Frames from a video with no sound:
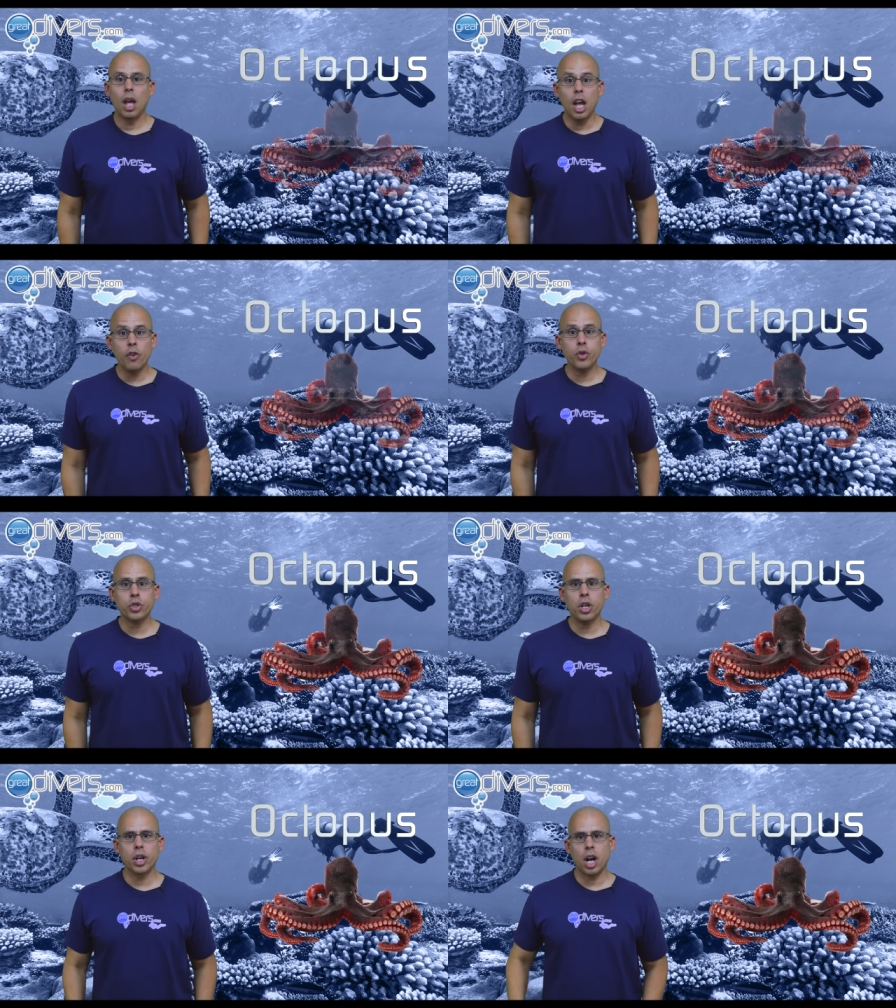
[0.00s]
If you
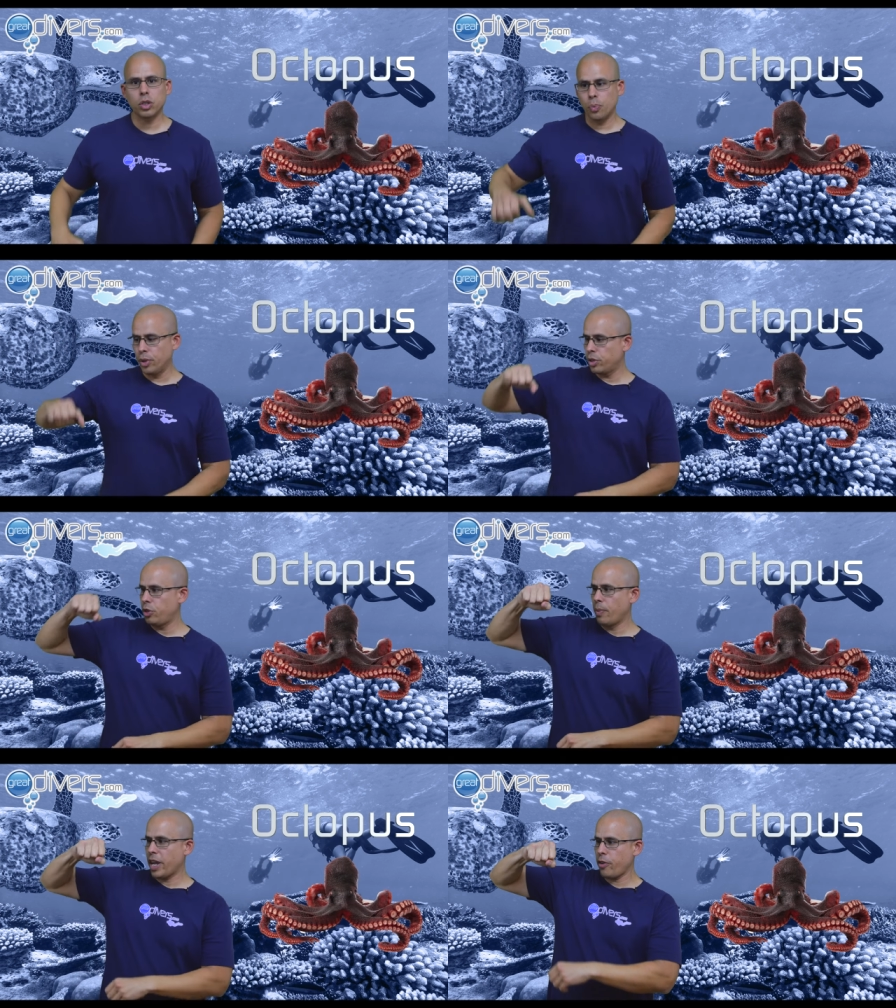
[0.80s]
see an octopus,
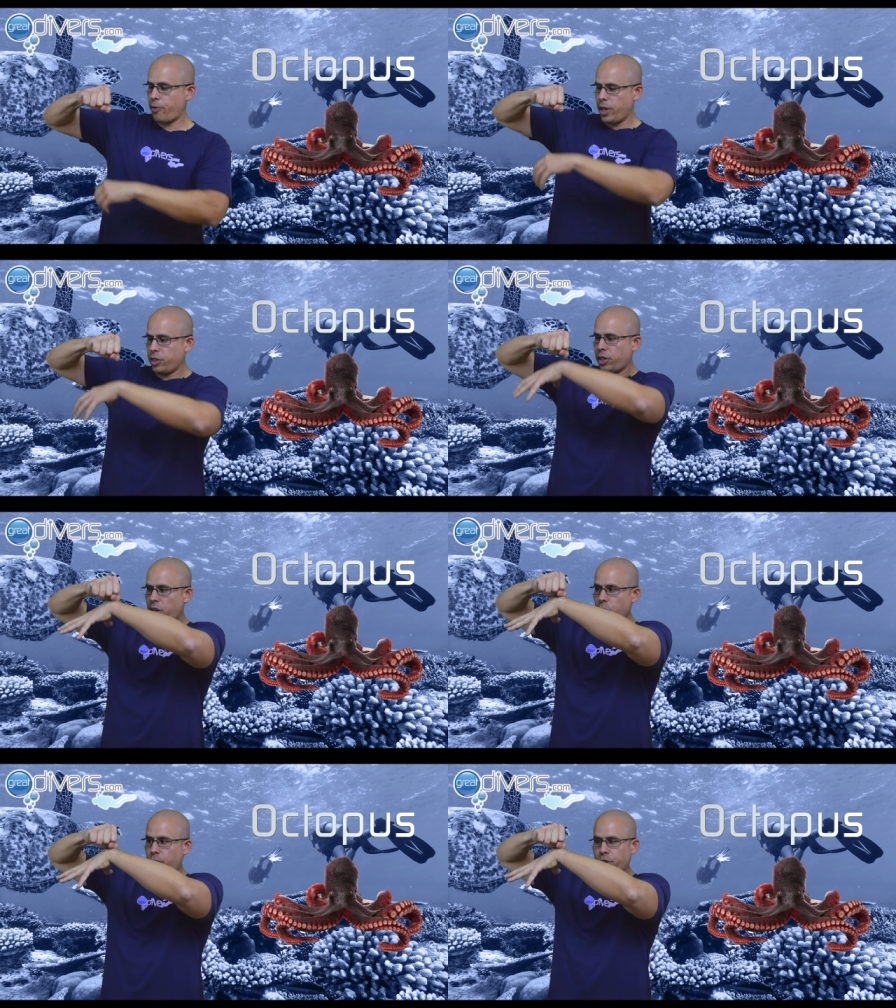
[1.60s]
you make a fist
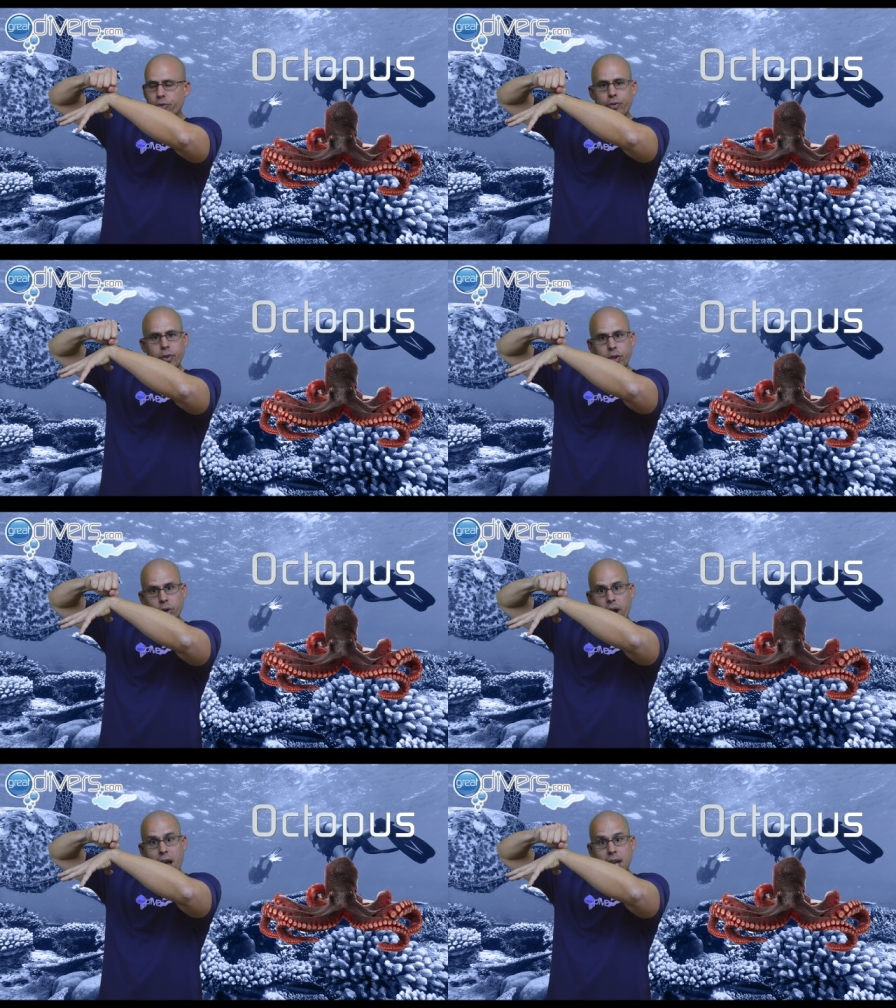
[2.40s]
and you put
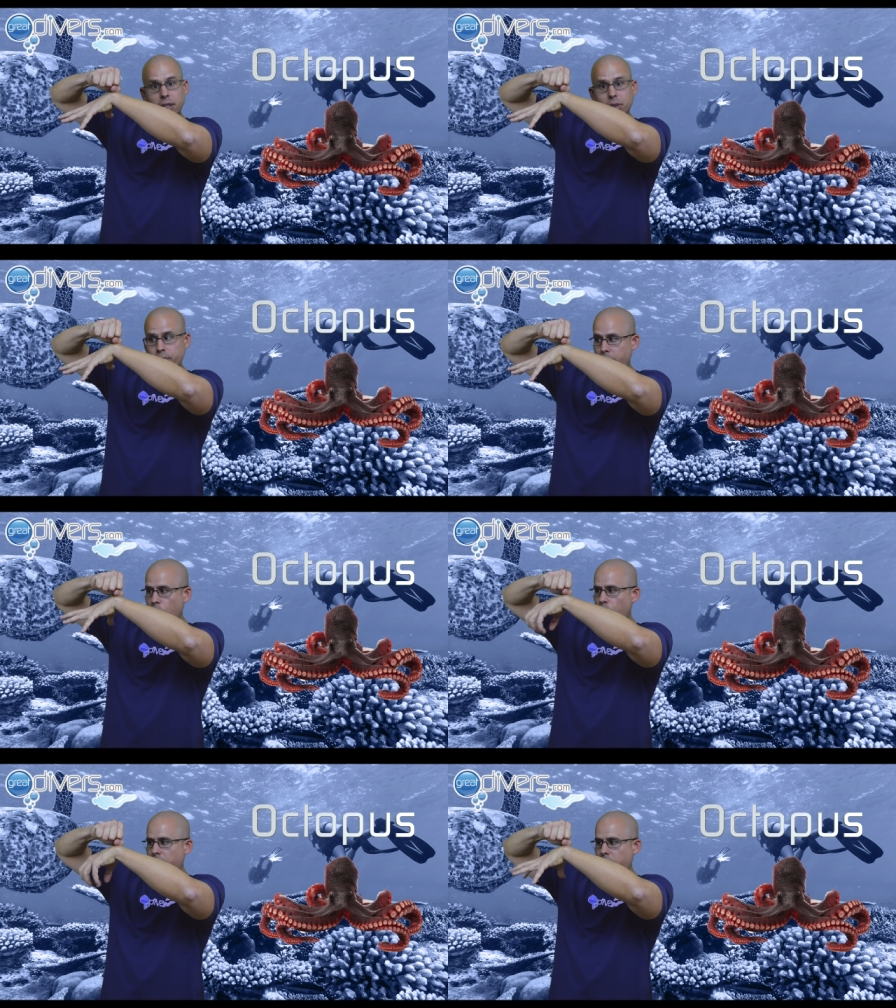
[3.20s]
your hand
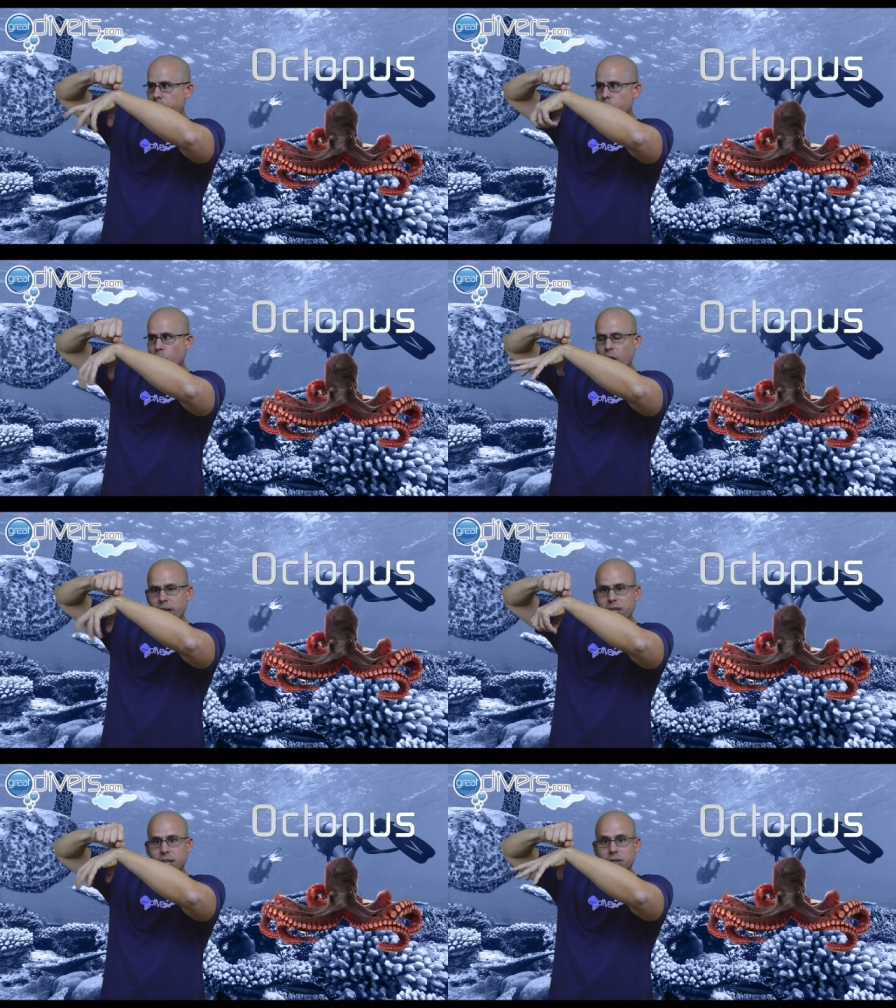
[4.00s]
below it and you go
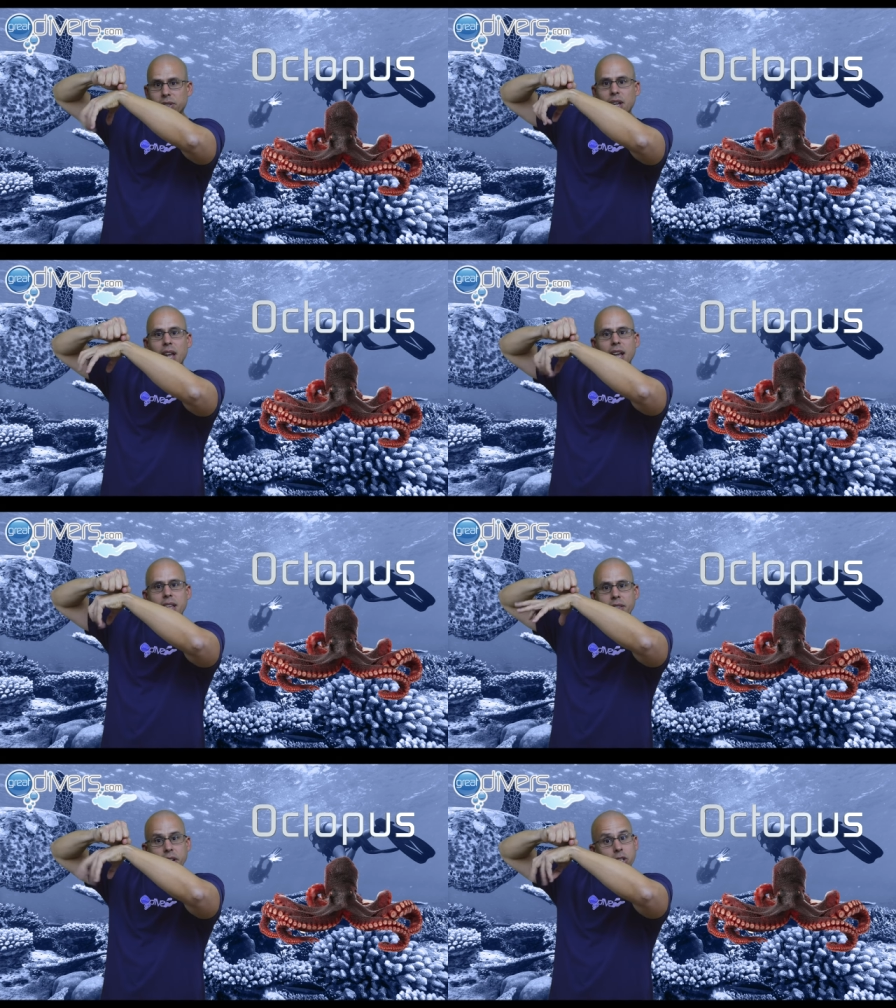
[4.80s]
like this.
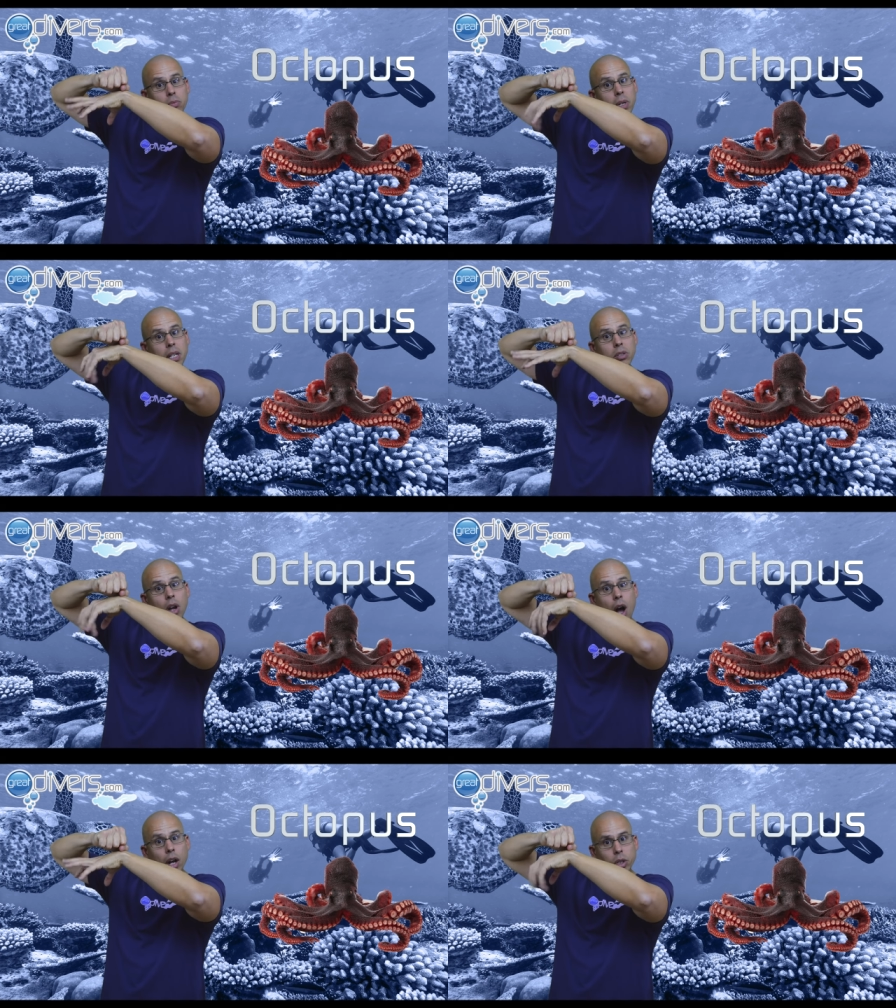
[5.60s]
This means
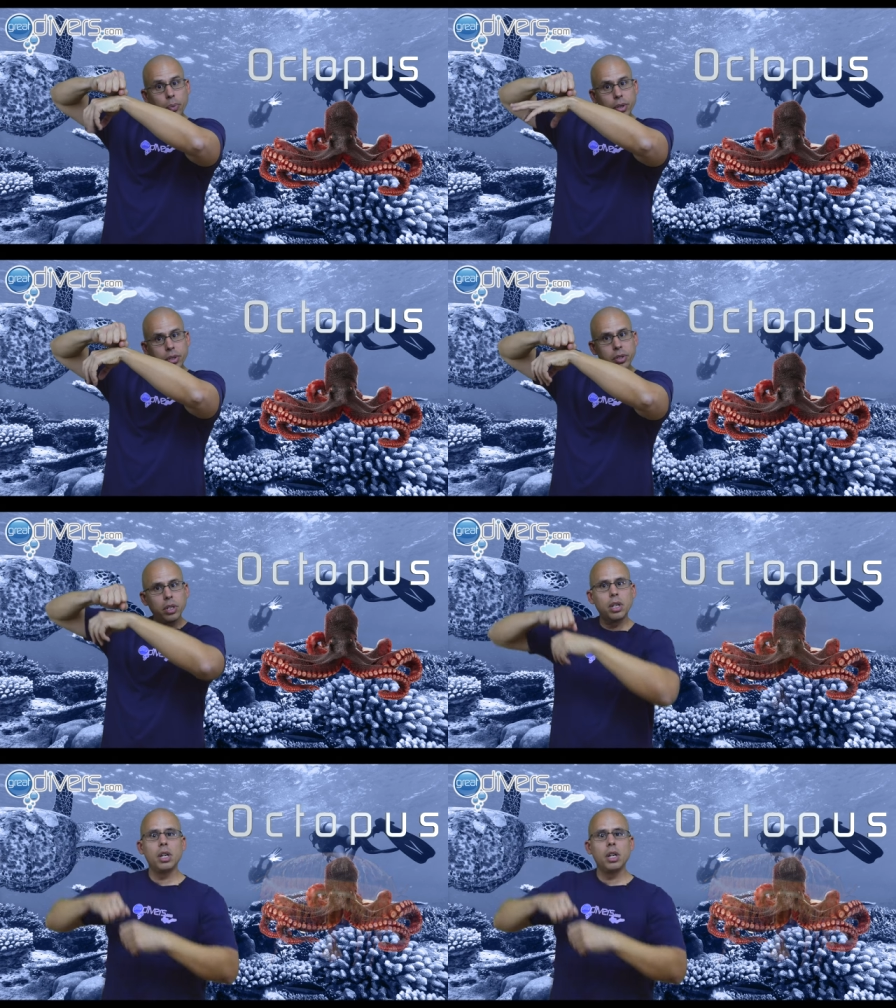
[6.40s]
octopus.